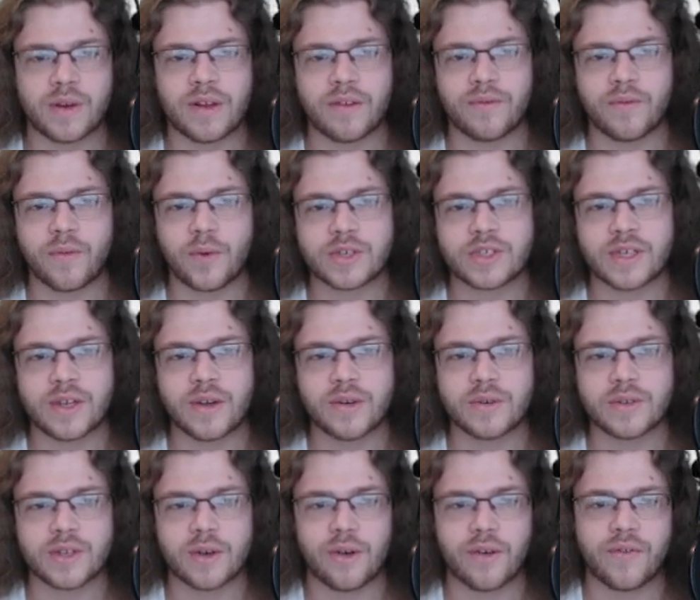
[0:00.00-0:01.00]

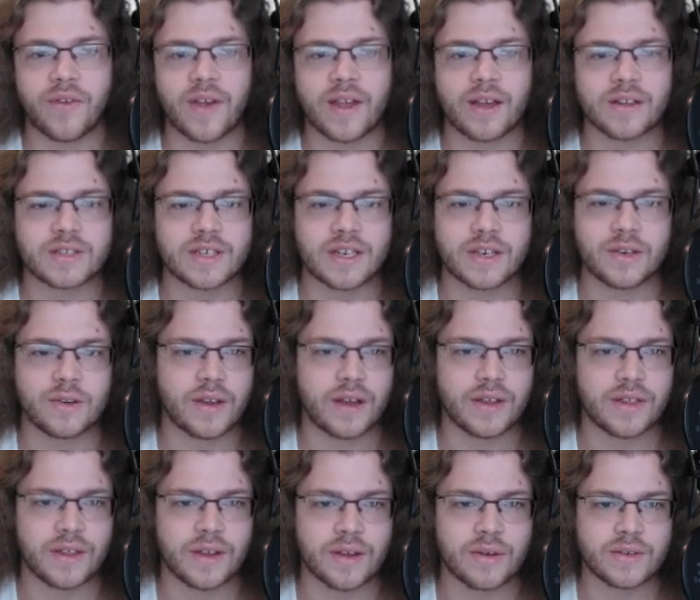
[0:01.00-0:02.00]
unfortunate. So our fake out's gonna do
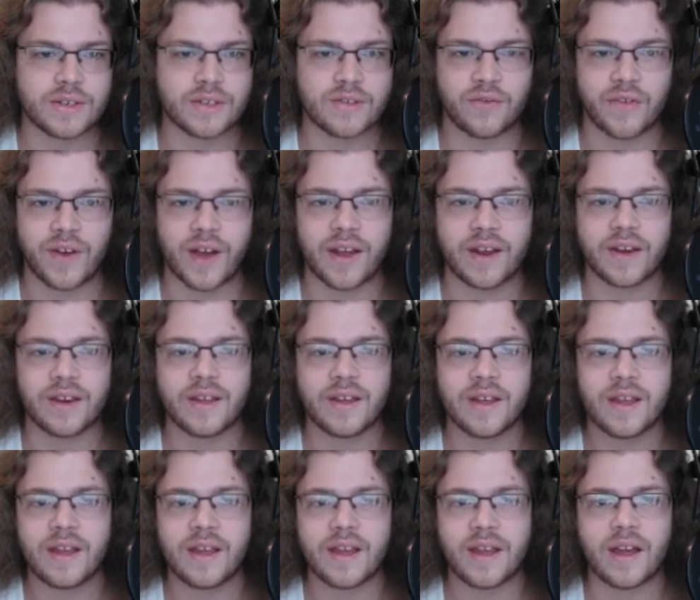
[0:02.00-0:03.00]
nothing, which is fine.
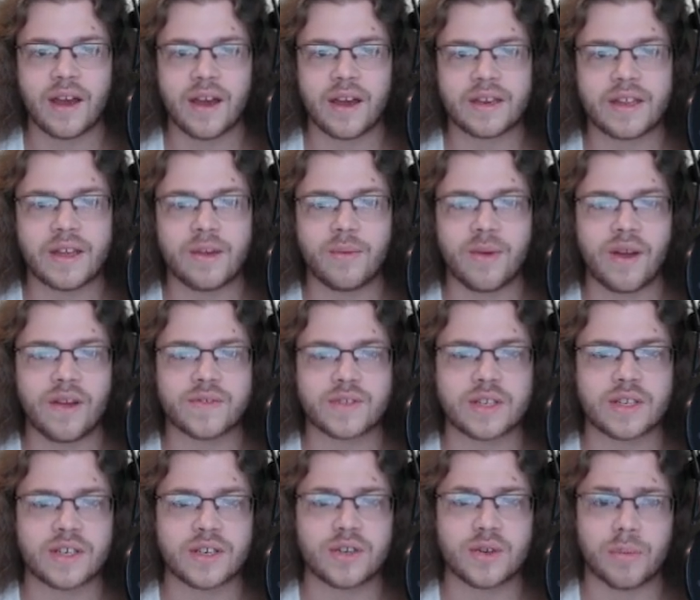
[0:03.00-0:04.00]
And Heat Wave is
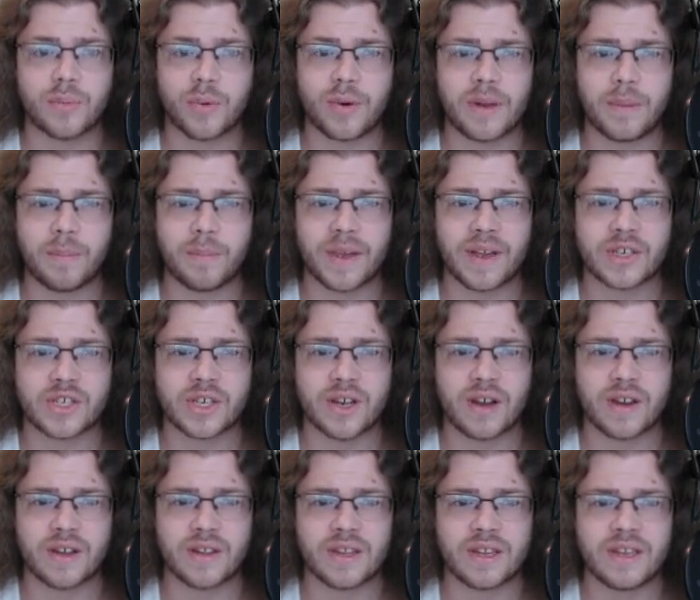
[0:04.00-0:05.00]
gonna do a pretty big
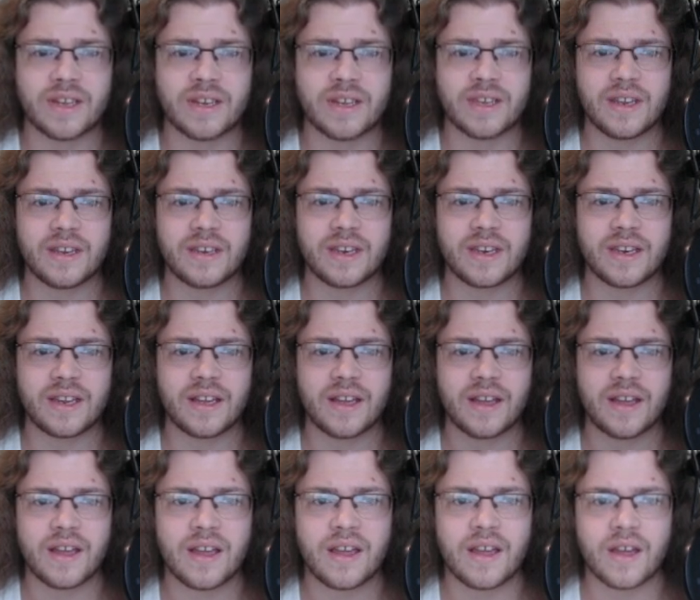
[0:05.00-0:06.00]
chunk of the Indeedee.
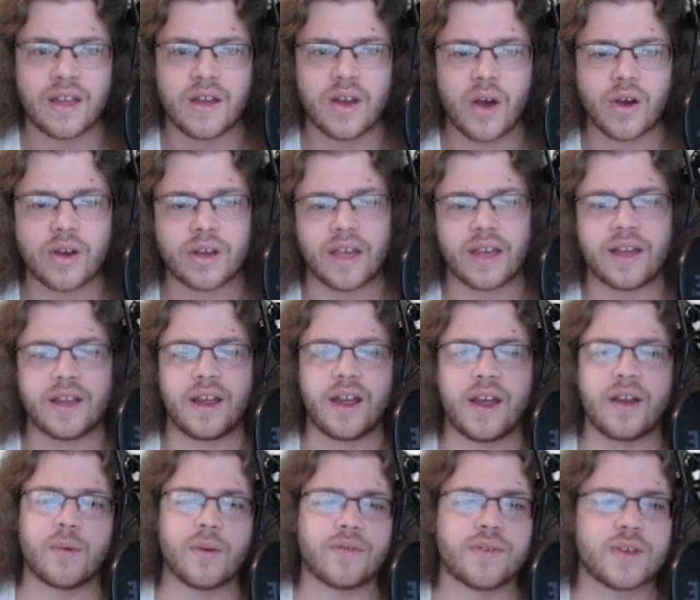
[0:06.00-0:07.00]
Okay,
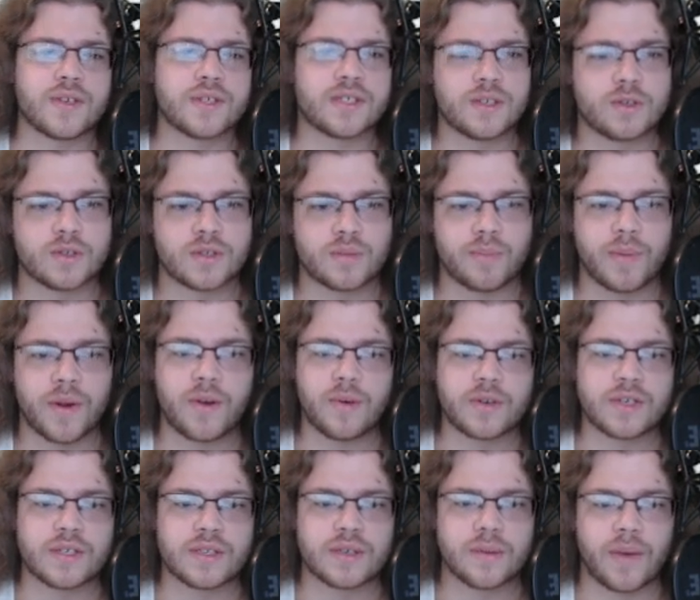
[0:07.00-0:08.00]
and it reveals Citrus Berry,
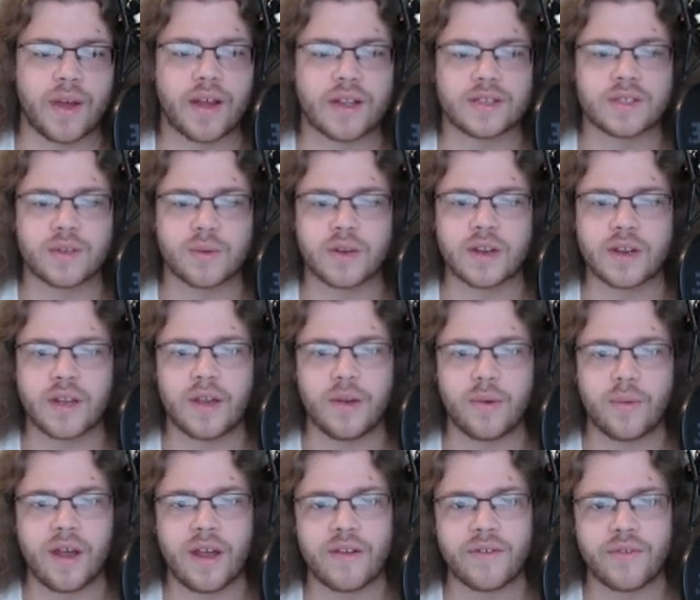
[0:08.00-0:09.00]
which isn't bad. So we're gonna
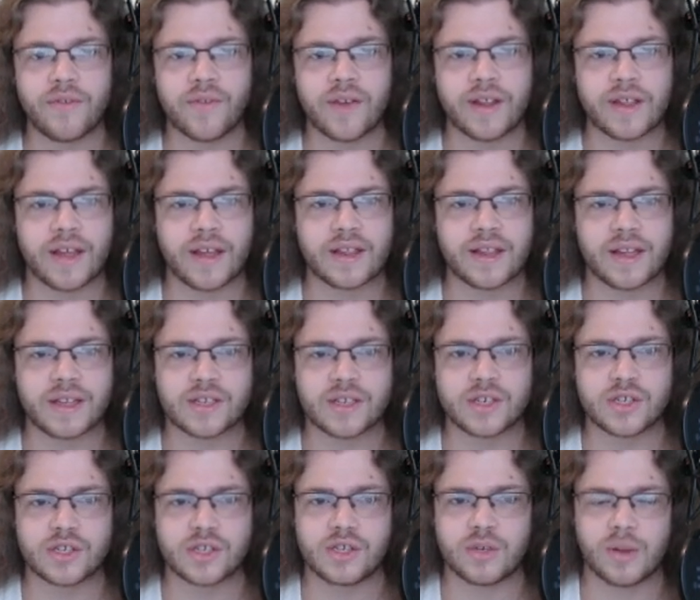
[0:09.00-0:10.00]
Heat Wave, and then that's
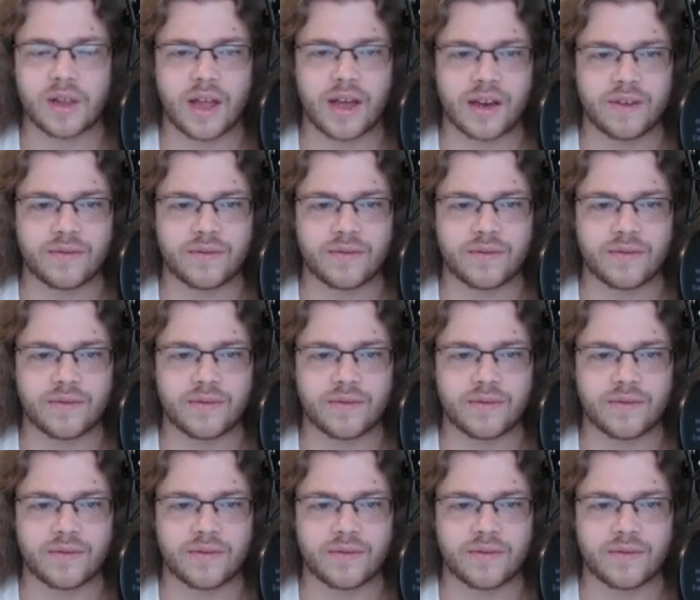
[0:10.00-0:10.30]
gonna just do a lot of